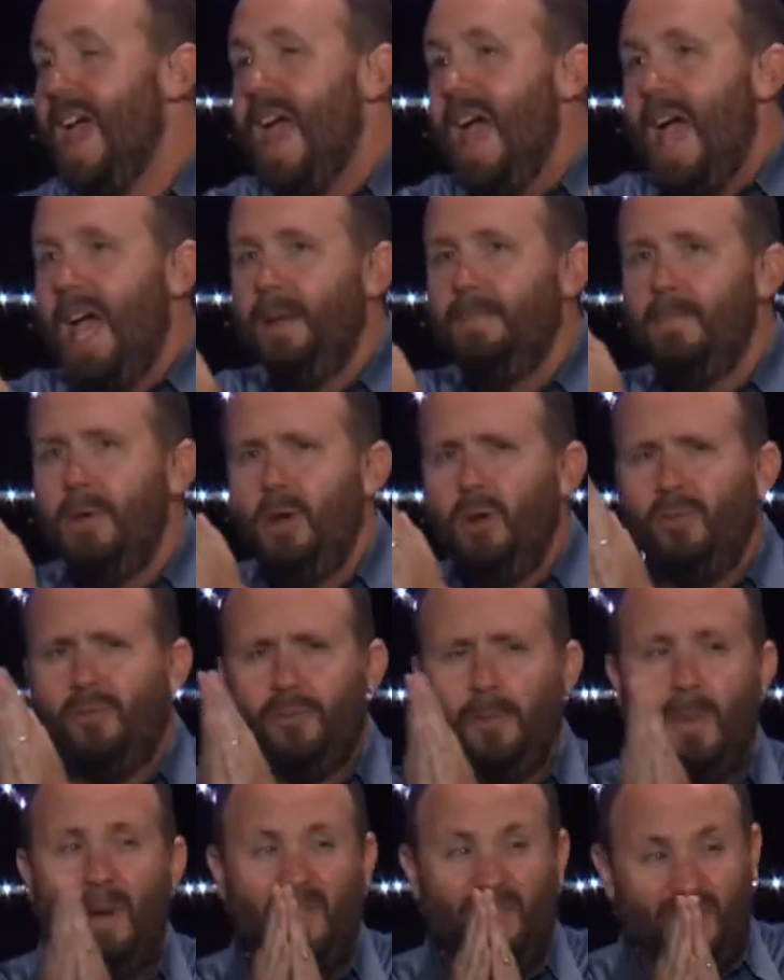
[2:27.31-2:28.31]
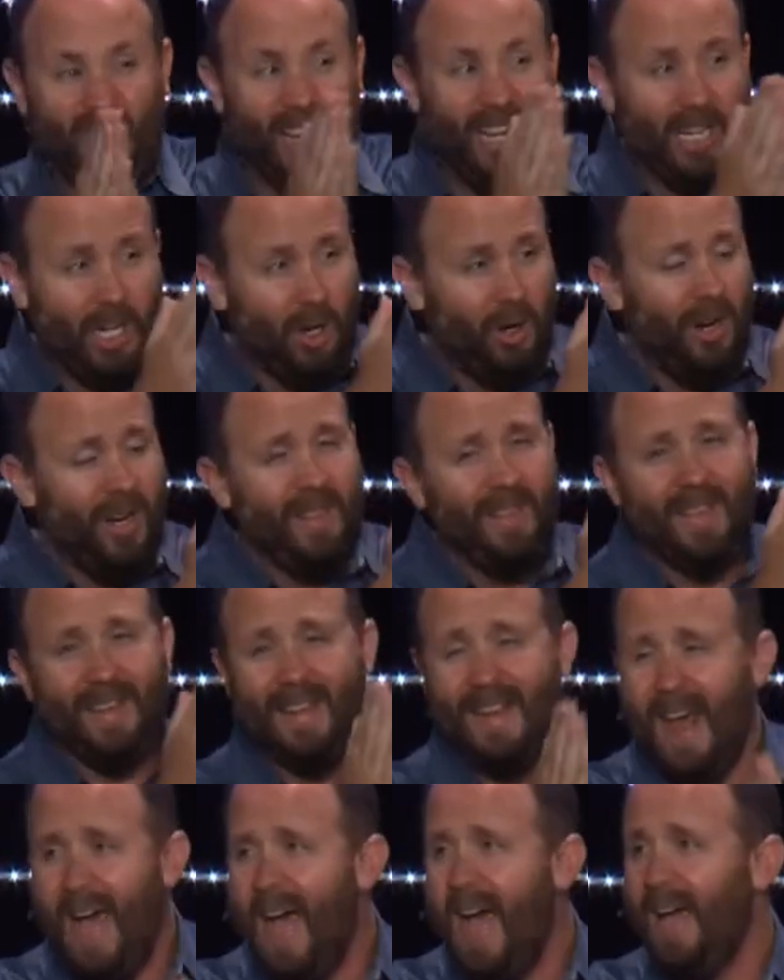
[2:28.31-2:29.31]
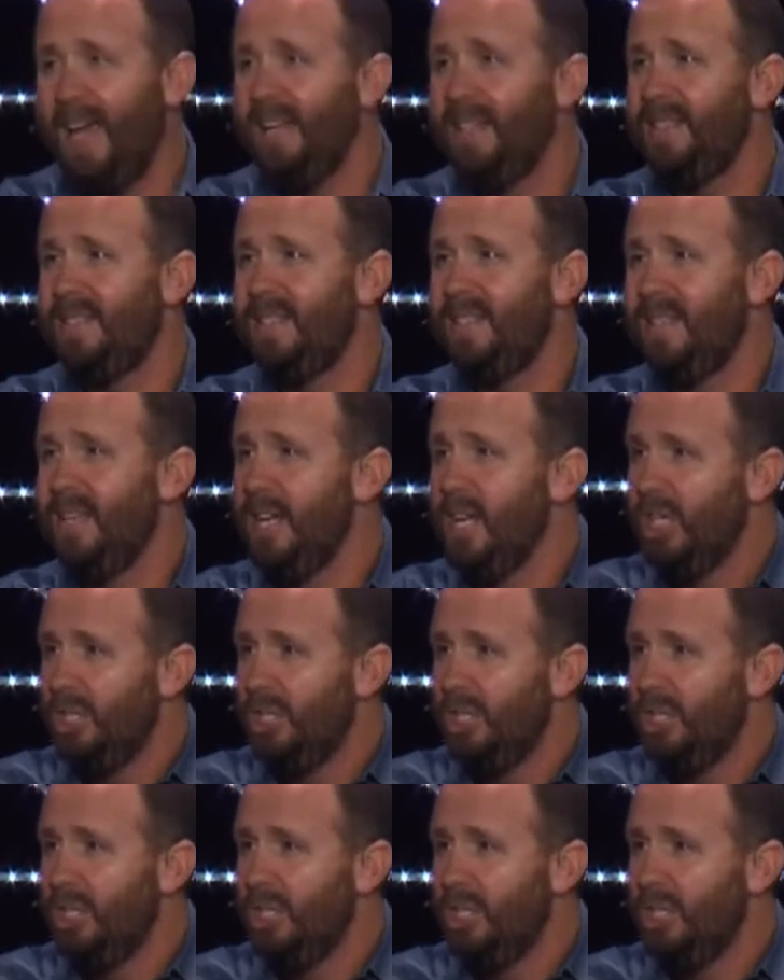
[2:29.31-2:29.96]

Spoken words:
had moved from a flicker in the night